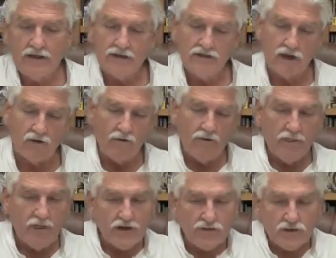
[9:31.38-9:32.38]
So
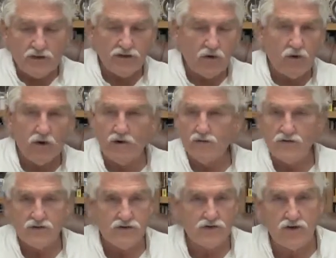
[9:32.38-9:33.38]
these restoratives
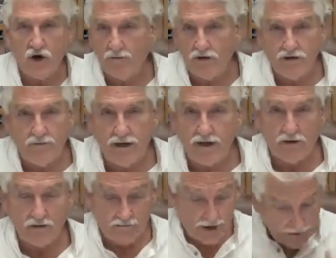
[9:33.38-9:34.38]
are so much
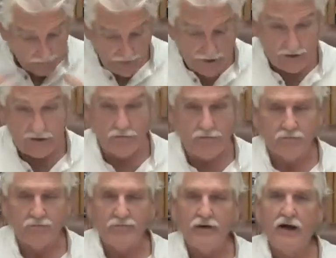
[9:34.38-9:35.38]
better, in my opinion.
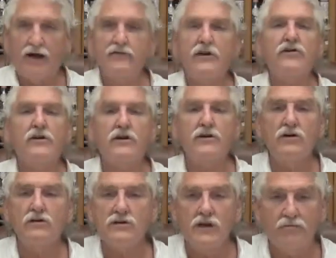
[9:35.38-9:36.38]
And then you can
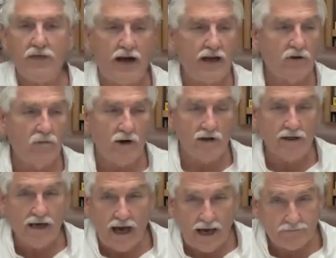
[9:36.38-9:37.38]
use lymphatic 1
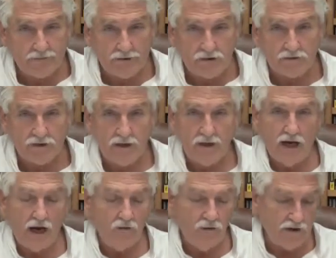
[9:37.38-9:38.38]
capsules.
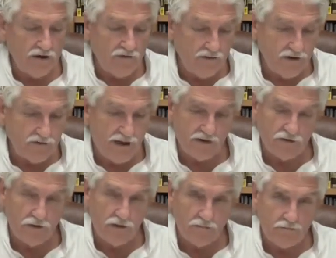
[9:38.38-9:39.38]
I really feel that's
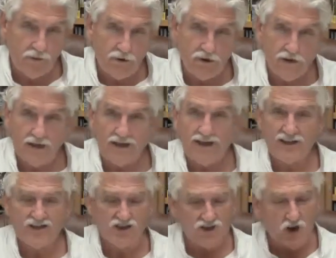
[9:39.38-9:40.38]
real important, and there's
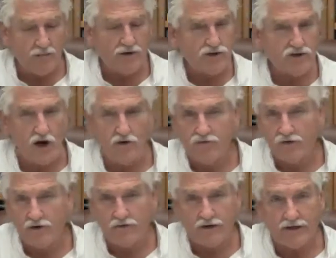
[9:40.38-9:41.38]
so much
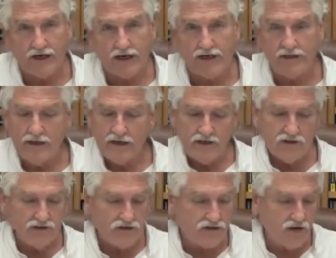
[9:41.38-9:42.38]
sulfur in the gut,
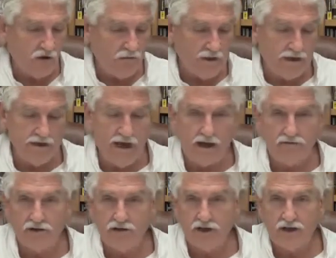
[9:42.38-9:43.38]
so many
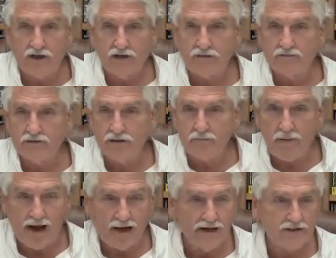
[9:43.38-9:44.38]
diverticulums and
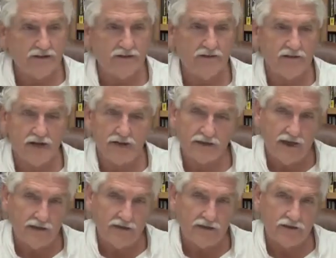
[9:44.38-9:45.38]
pockets and things
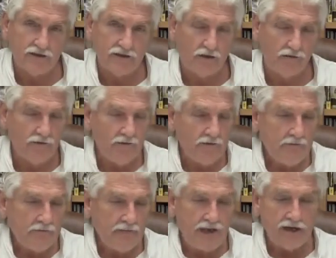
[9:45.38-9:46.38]
like this. So,
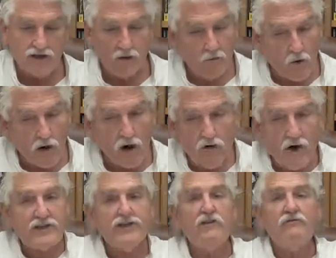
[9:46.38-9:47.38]
and it's a more
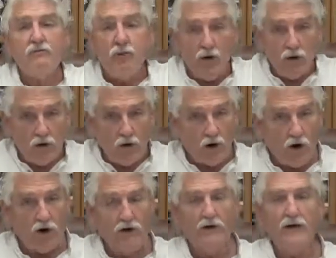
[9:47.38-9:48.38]
aggressive
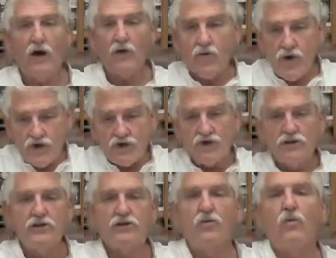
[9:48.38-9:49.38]
pull, a reach
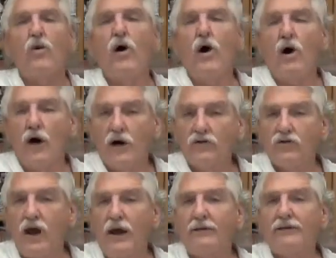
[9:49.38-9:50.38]
into the wall and
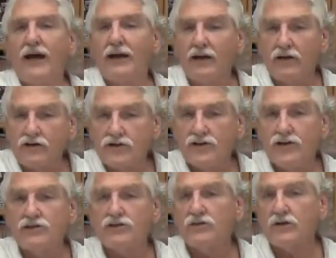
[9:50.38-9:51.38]
grabbing that
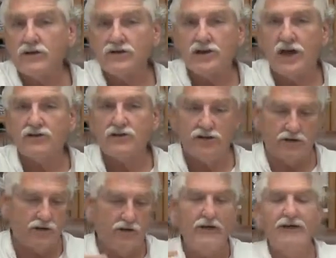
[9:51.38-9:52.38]
interstitial
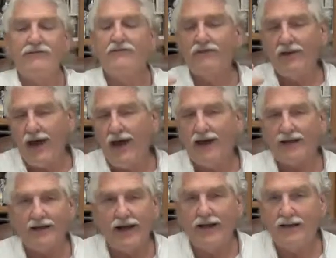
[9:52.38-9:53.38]
congestion.
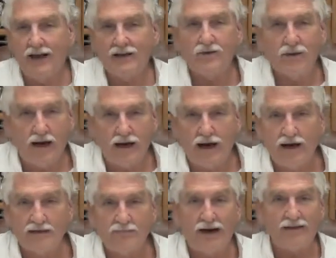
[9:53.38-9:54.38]
That's what I
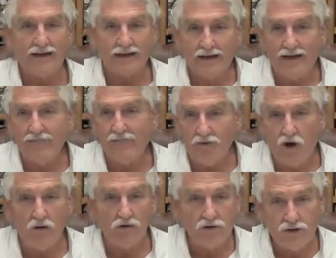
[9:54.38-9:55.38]
liked about the Lymph
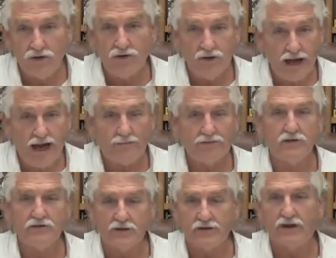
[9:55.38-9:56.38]
Node 2
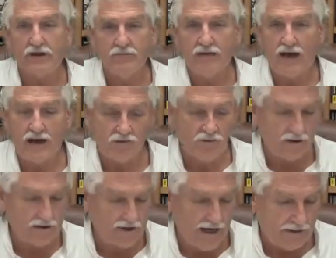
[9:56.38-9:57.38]
capsules and the lymphatic
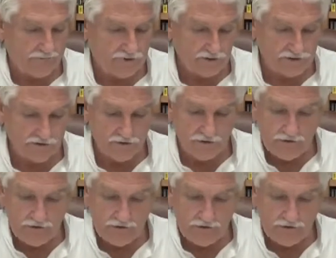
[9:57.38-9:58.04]
1 capsules.